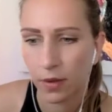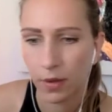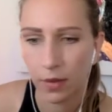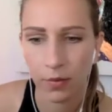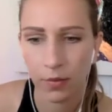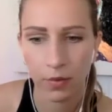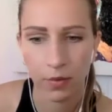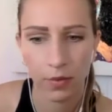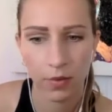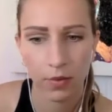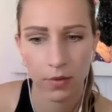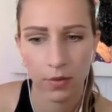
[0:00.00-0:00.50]
it
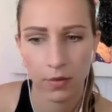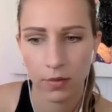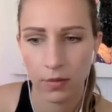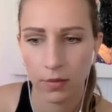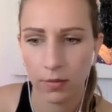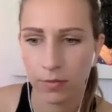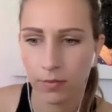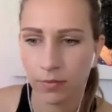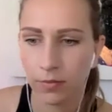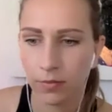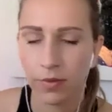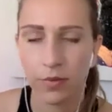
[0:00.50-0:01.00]

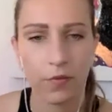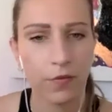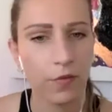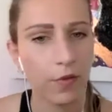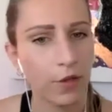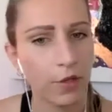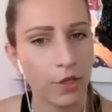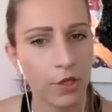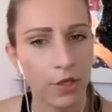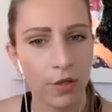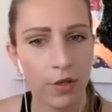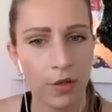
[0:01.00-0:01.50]
will be
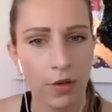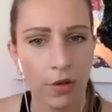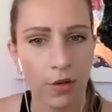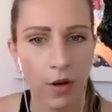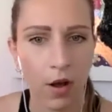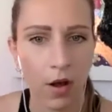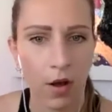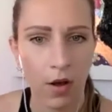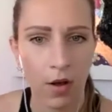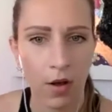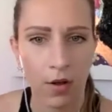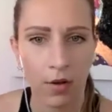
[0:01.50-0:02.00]
featured
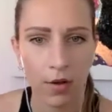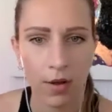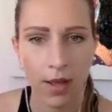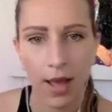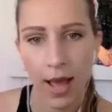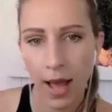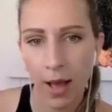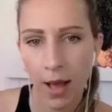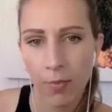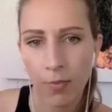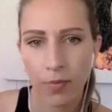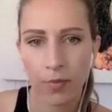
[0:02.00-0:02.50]
on
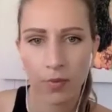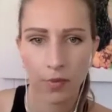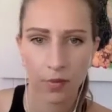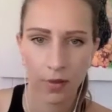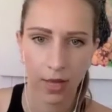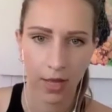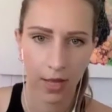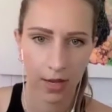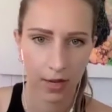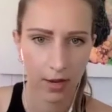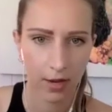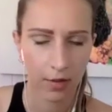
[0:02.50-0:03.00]
Apple
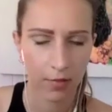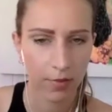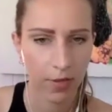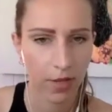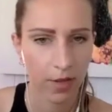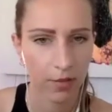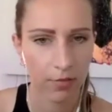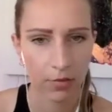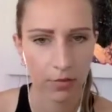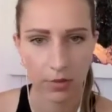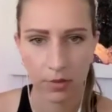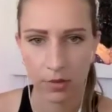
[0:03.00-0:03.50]
and I'll be
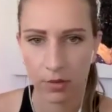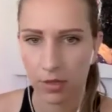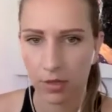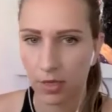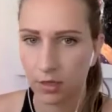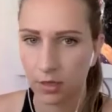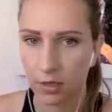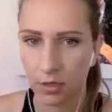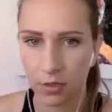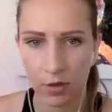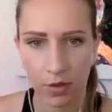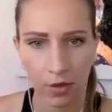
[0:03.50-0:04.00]
able to
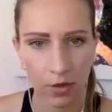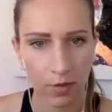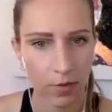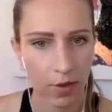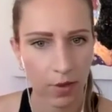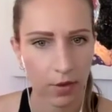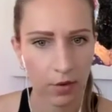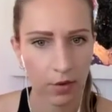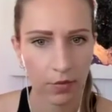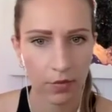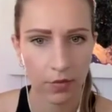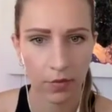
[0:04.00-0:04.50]
get certain
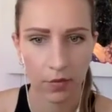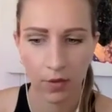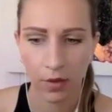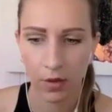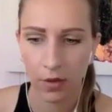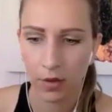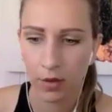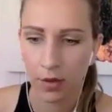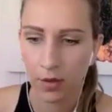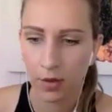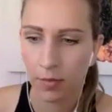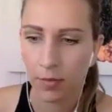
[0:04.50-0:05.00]
amount of
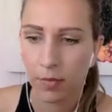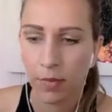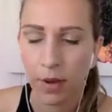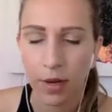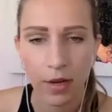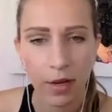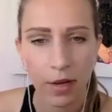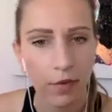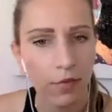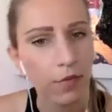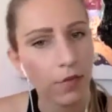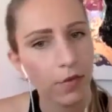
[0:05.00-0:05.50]

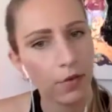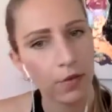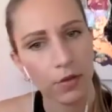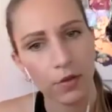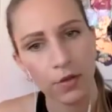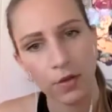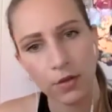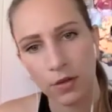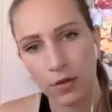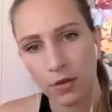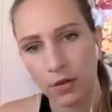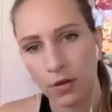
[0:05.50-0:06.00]
money for a
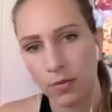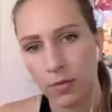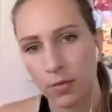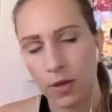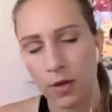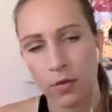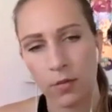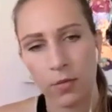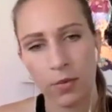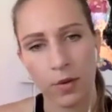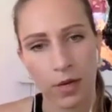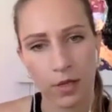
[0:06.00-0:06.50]
certain
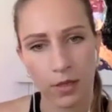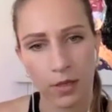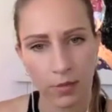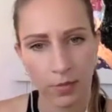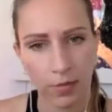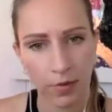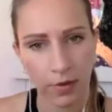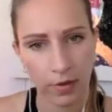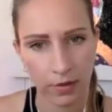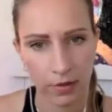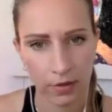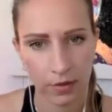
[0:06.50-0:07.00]
amount of brand
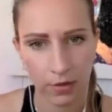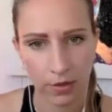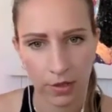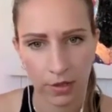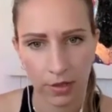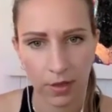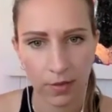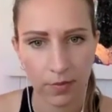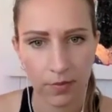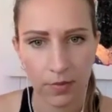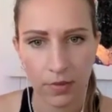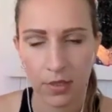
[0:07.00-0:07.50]

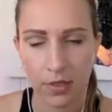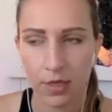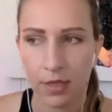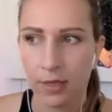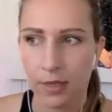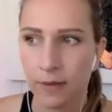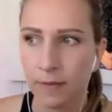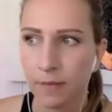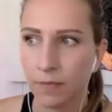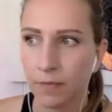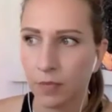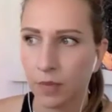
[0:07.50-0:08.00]
sponsorships.
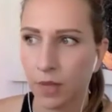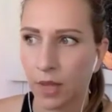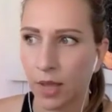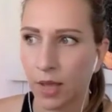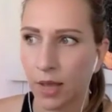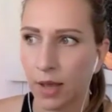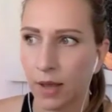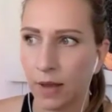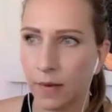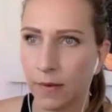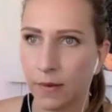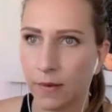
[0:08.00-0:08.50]

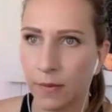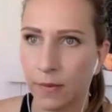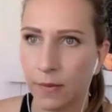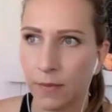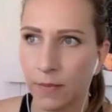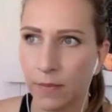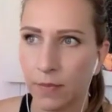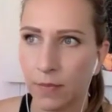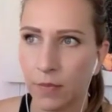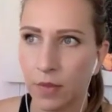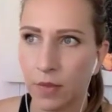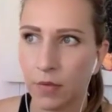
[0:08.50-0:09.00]
And
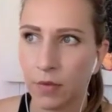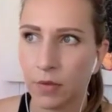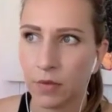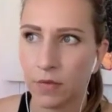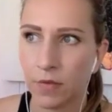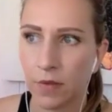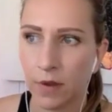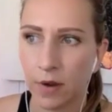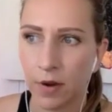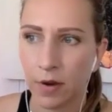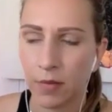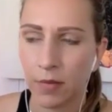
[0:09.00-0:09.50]
it was
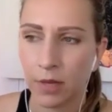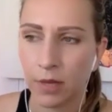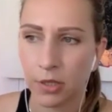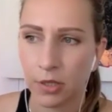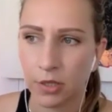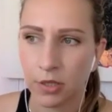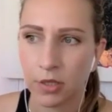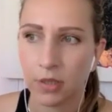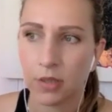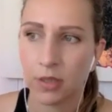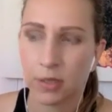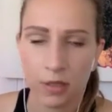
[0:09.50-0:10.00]
very
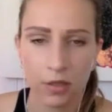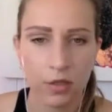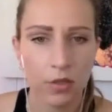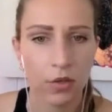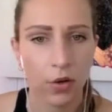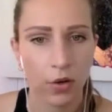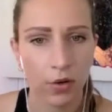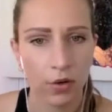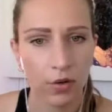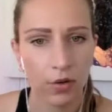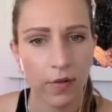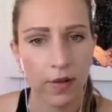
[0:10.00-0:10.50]
much this
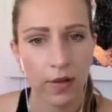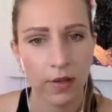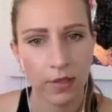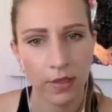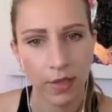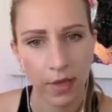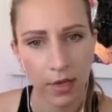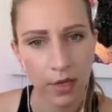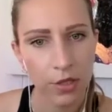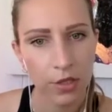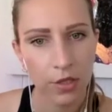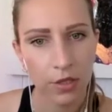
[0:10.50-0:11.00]
external
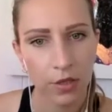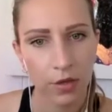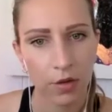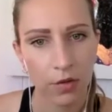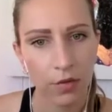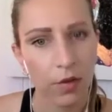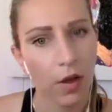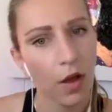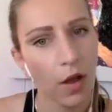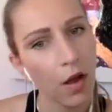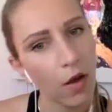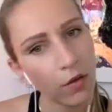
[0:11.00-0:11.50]
validation
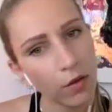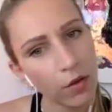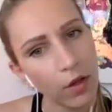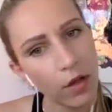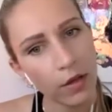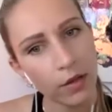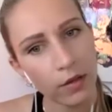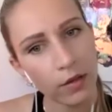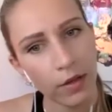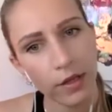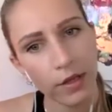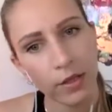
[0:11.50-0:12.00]
of, oh,
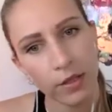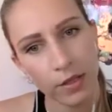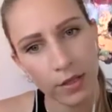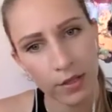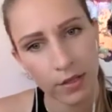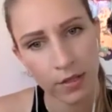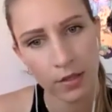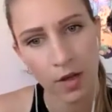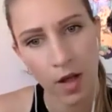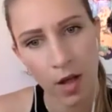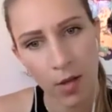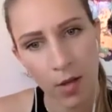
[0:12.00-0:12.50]
look, like she has
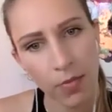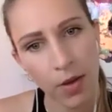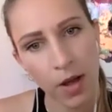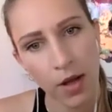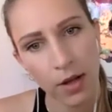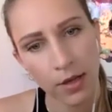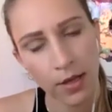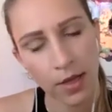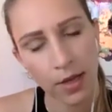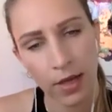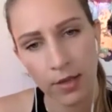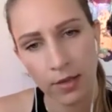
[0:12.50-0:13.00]
a top
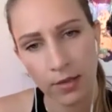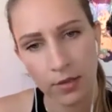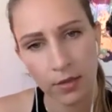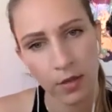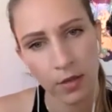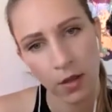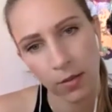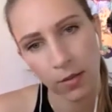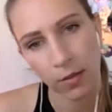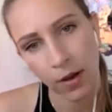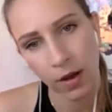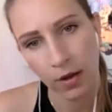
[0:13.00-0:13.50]
podcast,
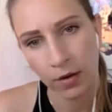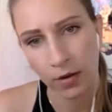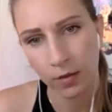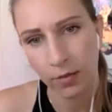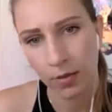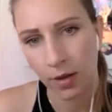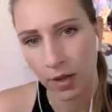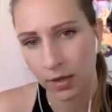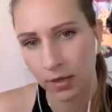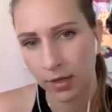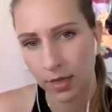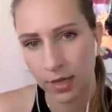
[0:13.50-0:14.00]
top 100
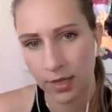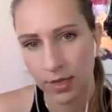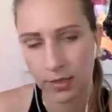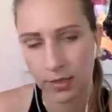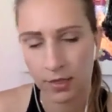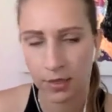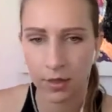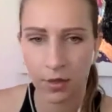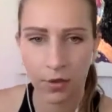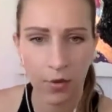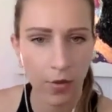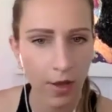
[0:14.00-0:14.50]
podcast
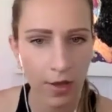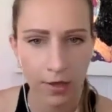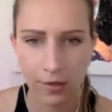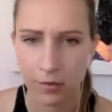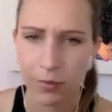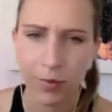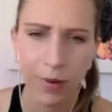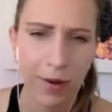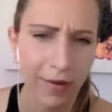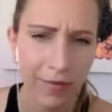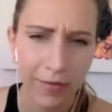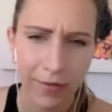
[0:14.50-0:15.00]
in the US,
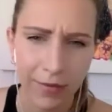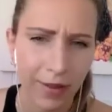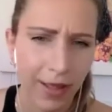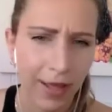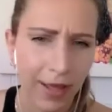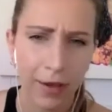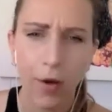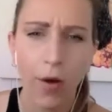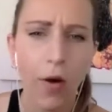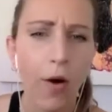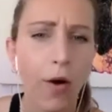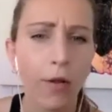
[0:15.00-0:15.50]
whatever,
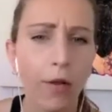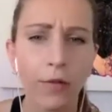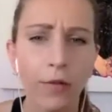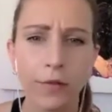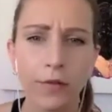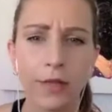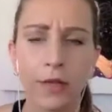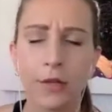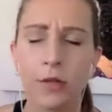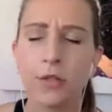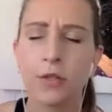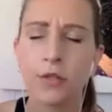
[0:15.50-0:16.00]
like all of,
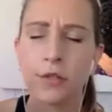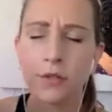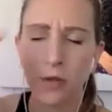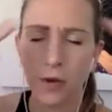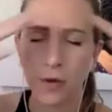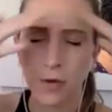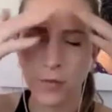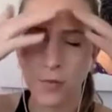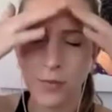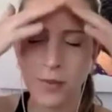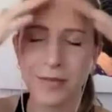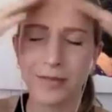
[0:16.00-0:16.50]
there's
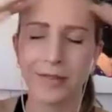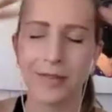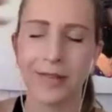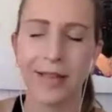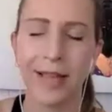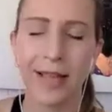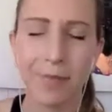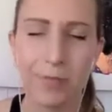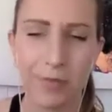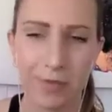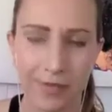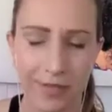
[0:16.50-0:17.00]
so many
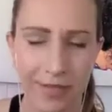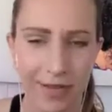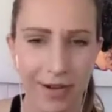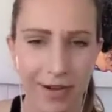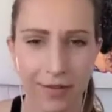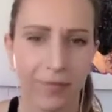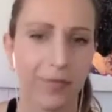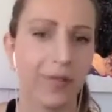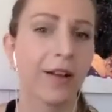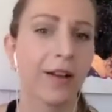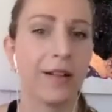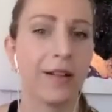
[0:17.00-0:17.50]
labels that
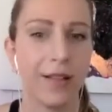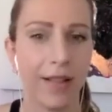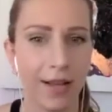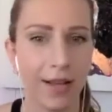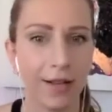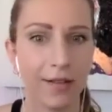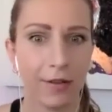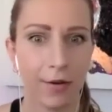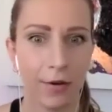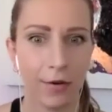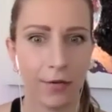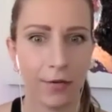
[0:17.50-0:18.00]
I've
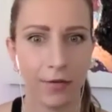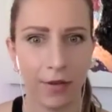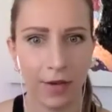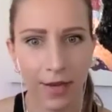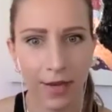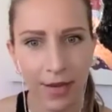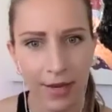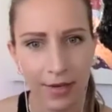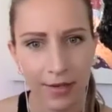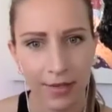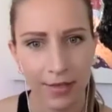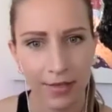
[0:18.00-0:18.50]
collected over the
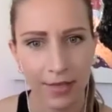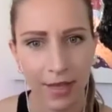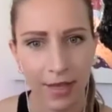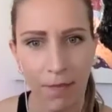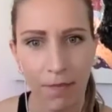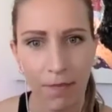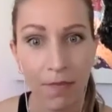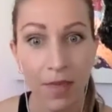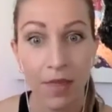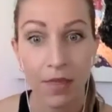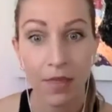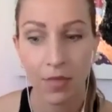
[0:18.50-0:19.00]
years that
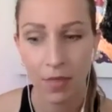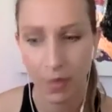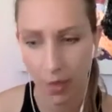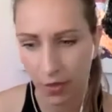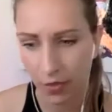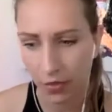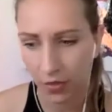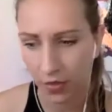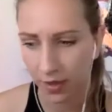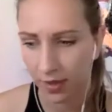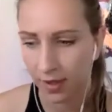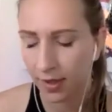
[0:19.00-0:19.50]
mean
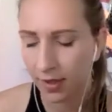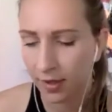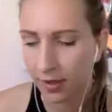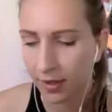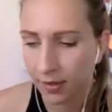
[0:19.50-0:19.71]
nothing.